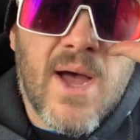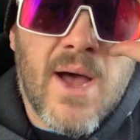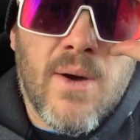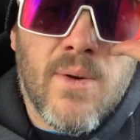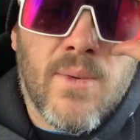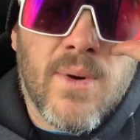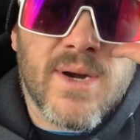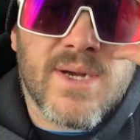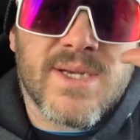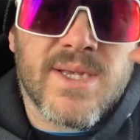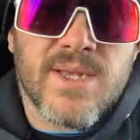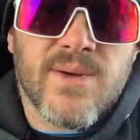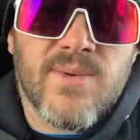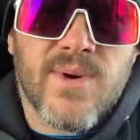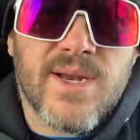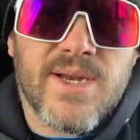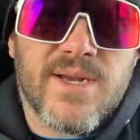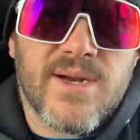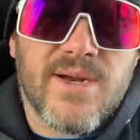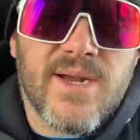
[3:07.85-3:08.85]
how it works
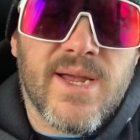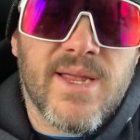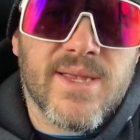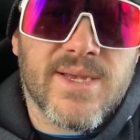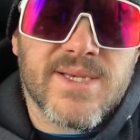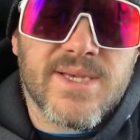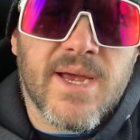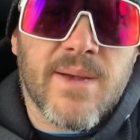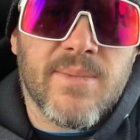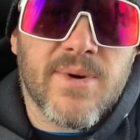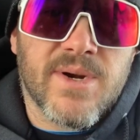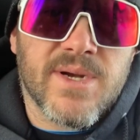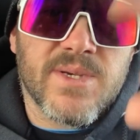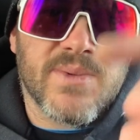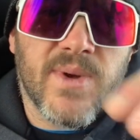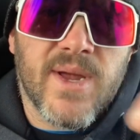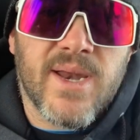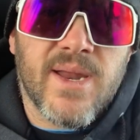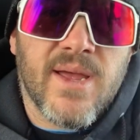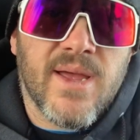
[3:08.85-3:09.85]
in the summer is
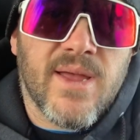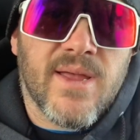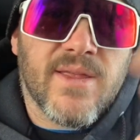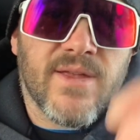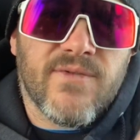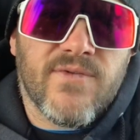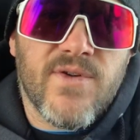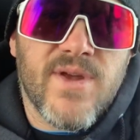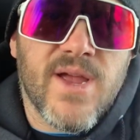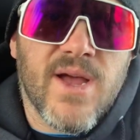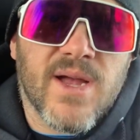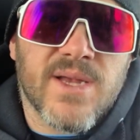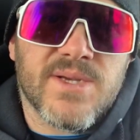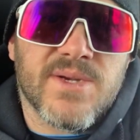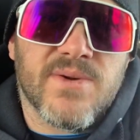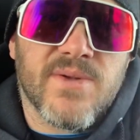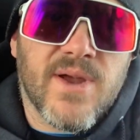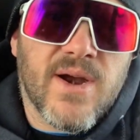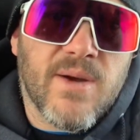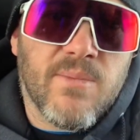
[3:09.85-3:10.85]
when the freon's
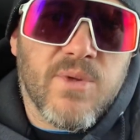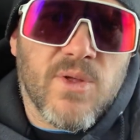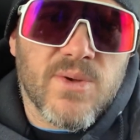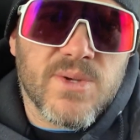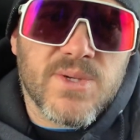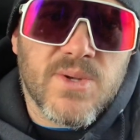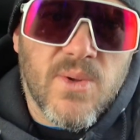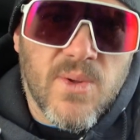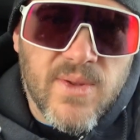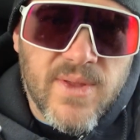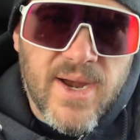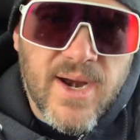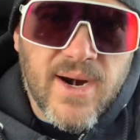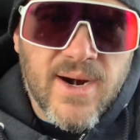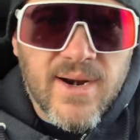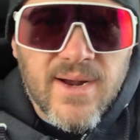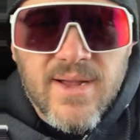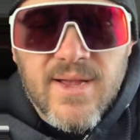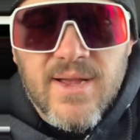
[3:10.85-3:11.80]
through there, it blows cold air.